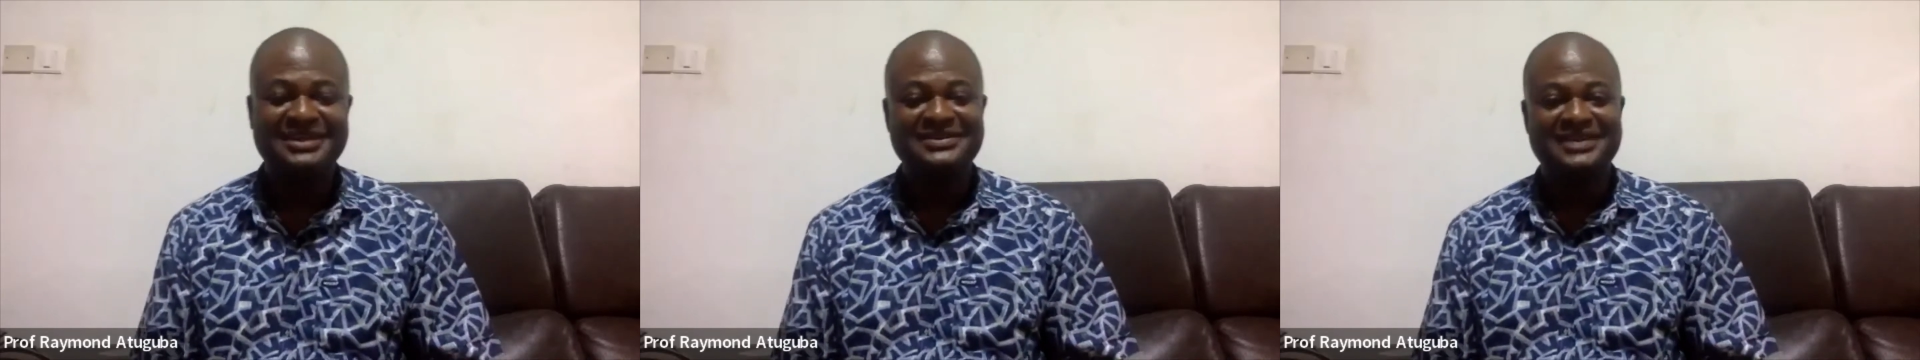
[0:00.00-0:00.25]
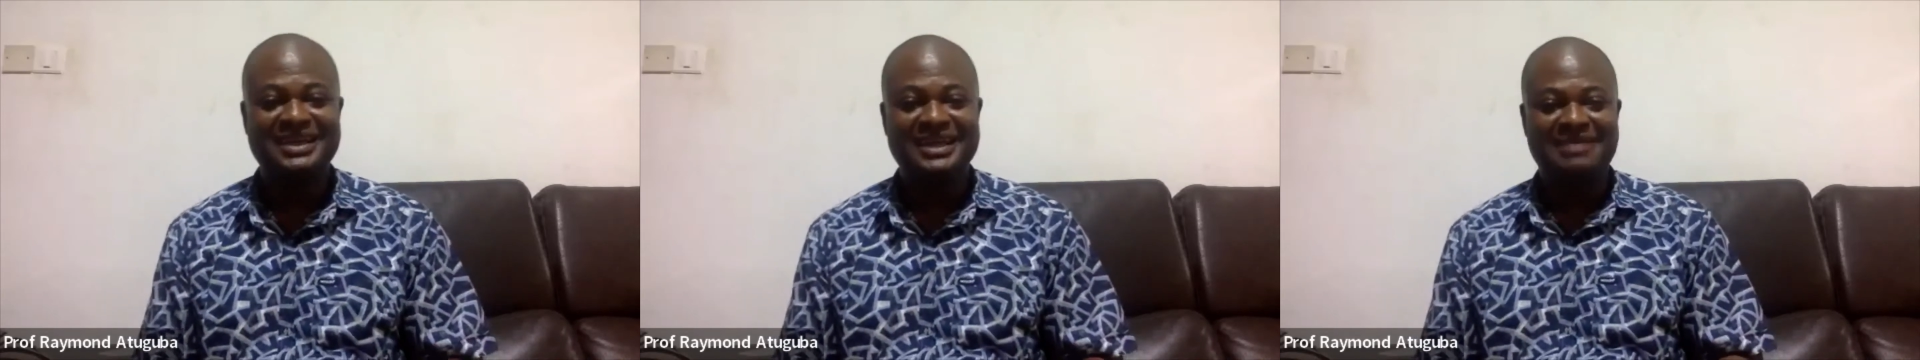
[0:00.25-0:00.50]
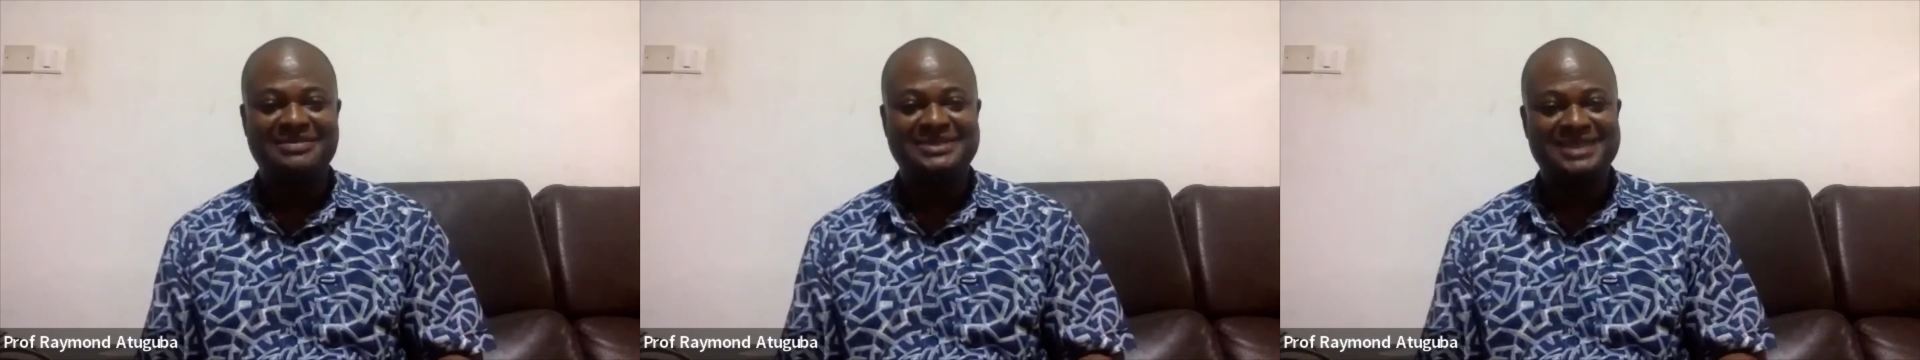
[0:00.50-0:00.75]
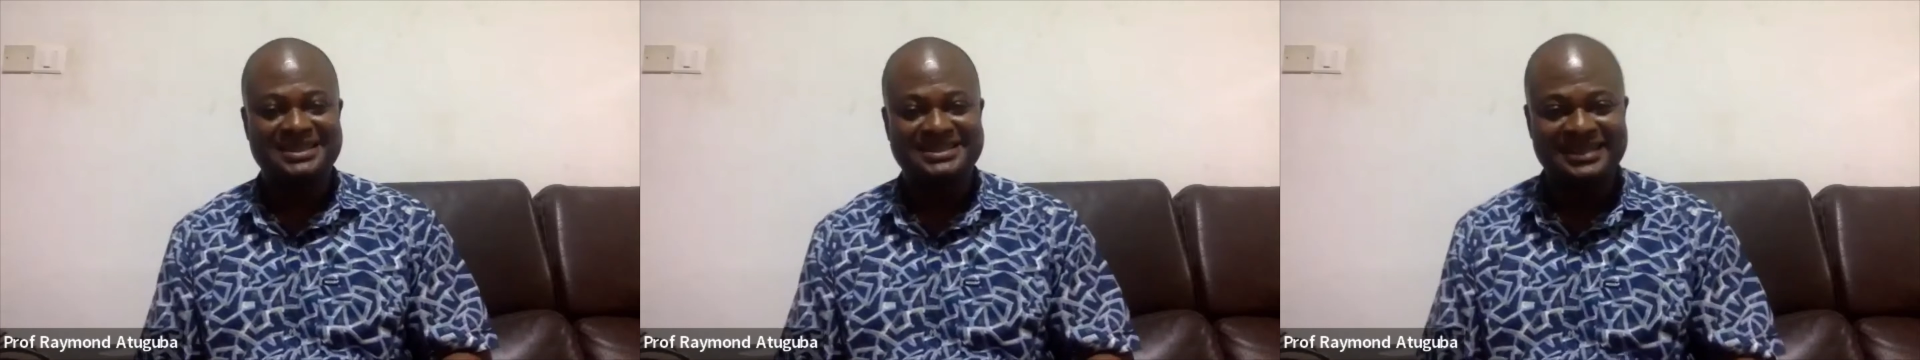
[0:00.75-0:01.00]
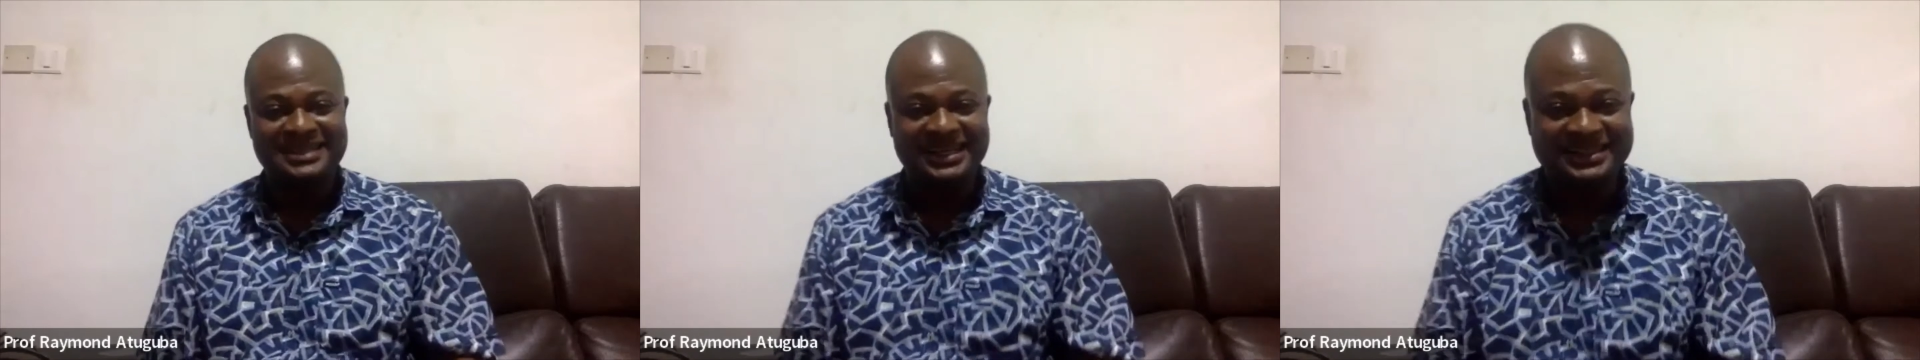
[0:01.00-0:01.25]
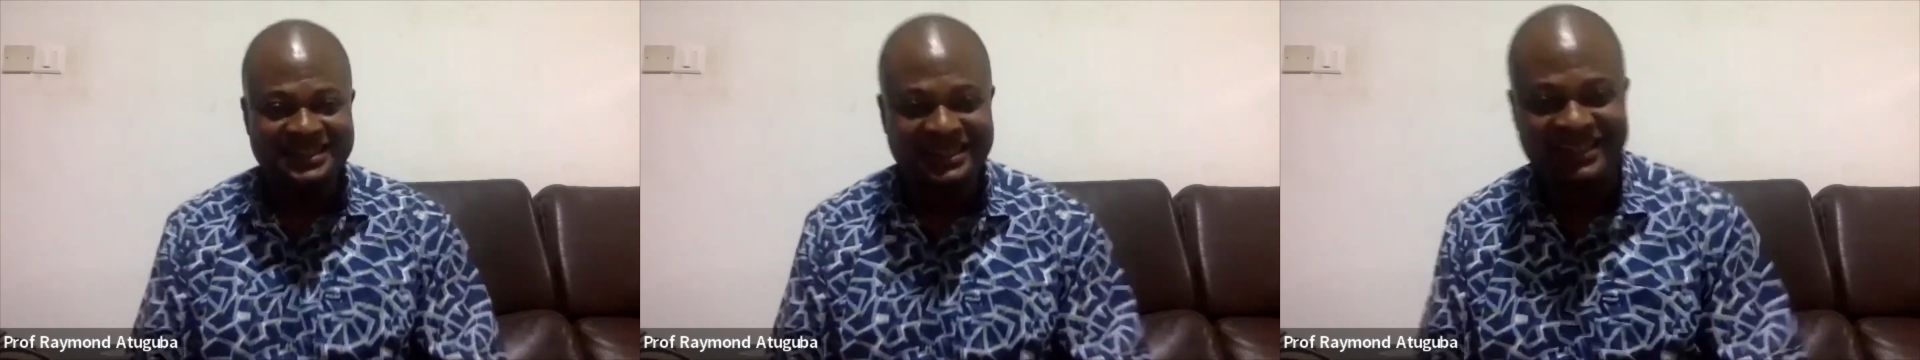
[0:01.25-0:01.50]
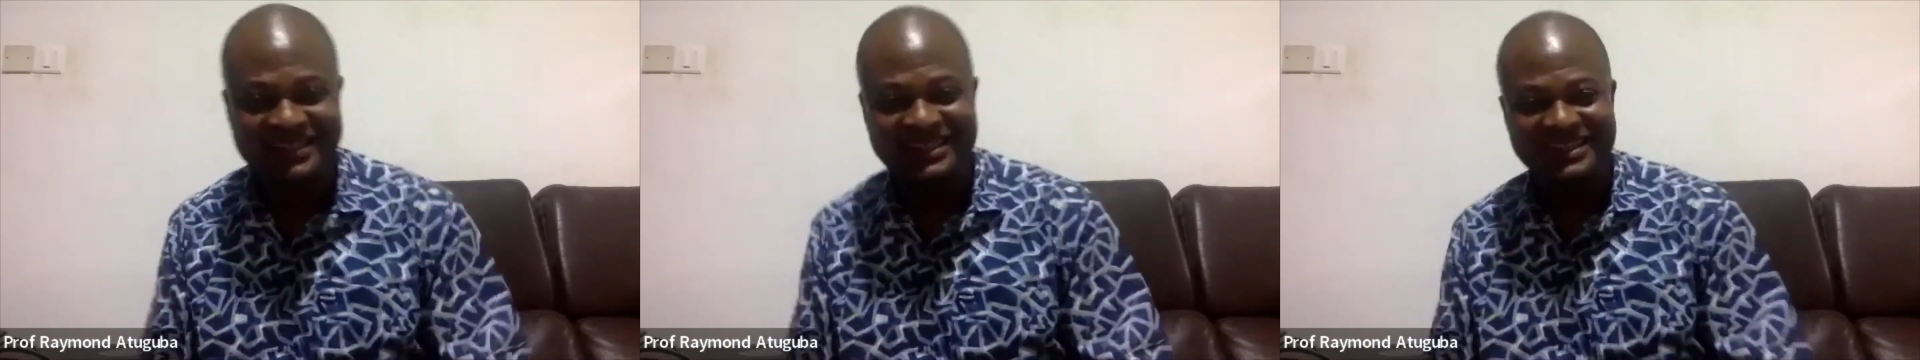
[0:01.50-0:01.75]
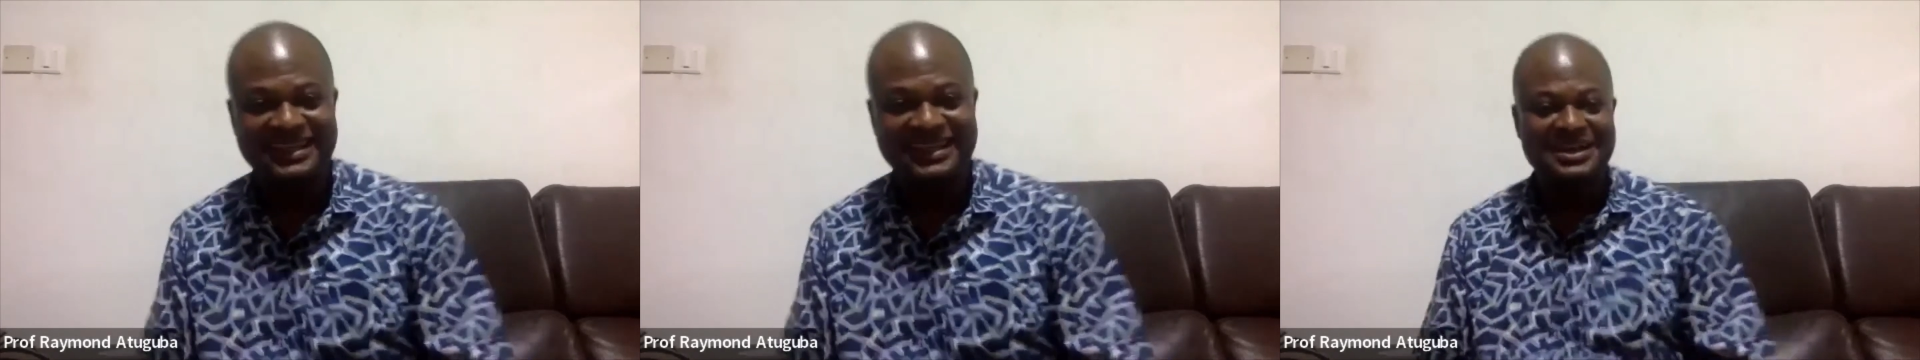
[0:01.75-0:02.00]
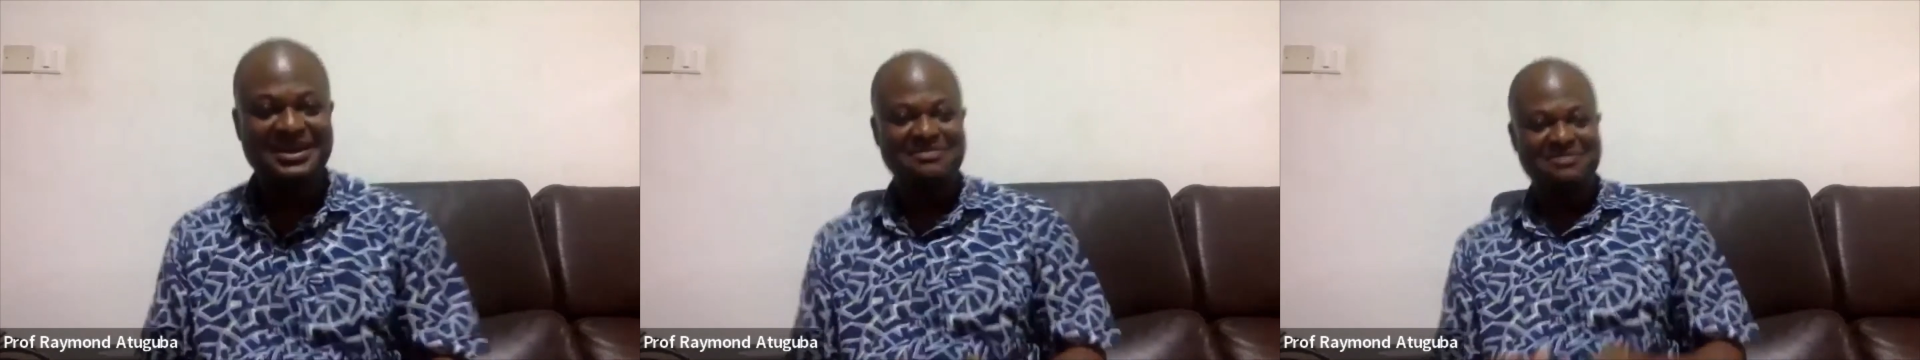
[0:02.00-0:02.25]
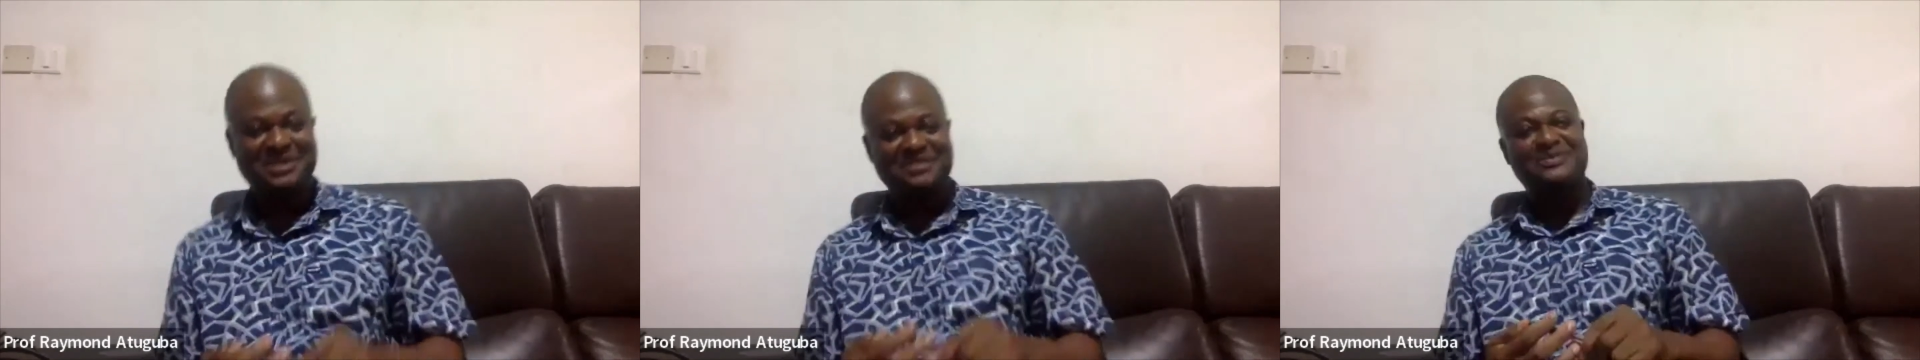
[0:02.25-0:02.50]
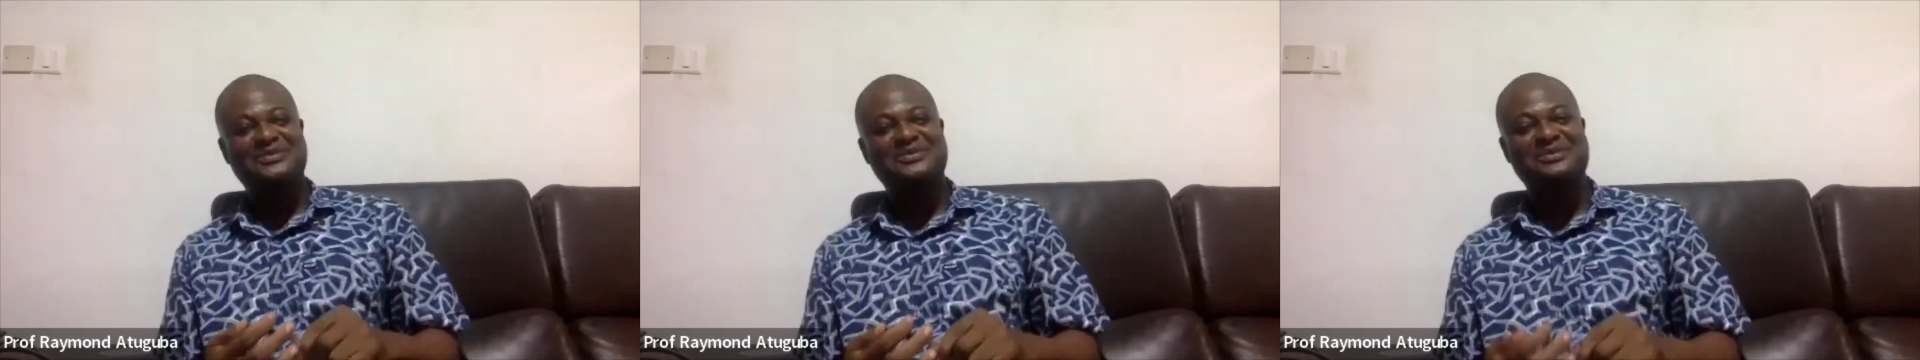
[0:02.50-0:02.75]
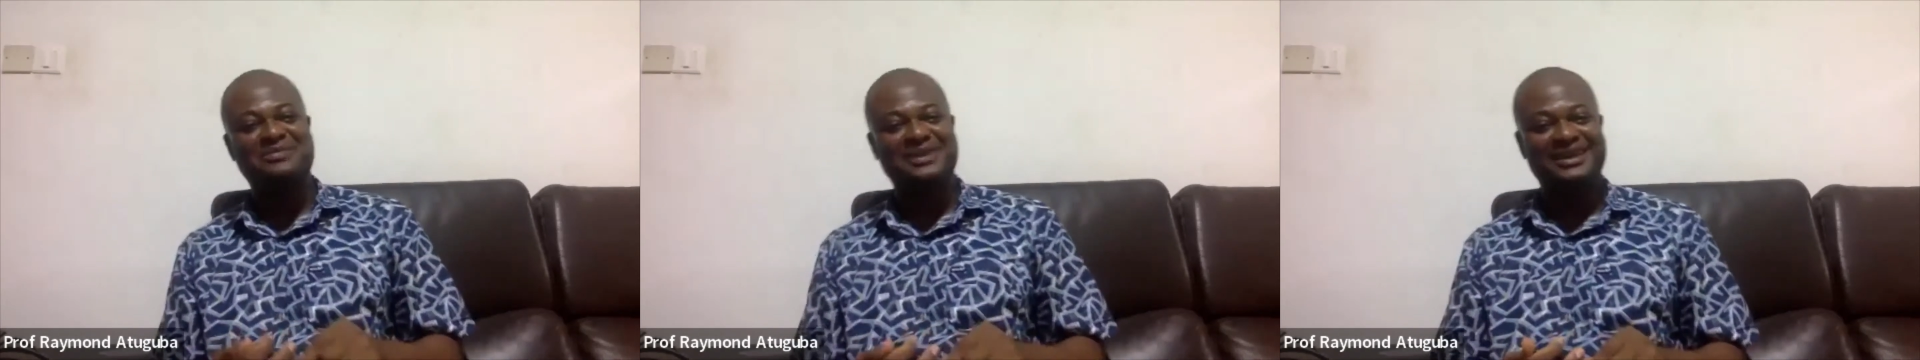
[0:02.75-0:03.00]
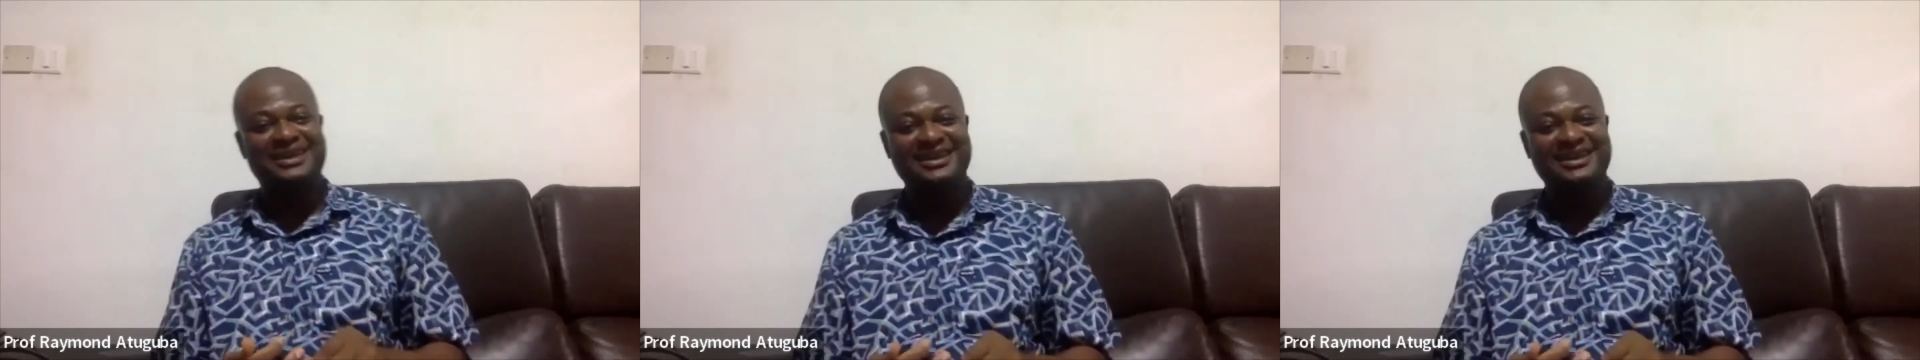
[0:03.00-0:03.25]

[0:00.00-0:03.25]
really upset that people would be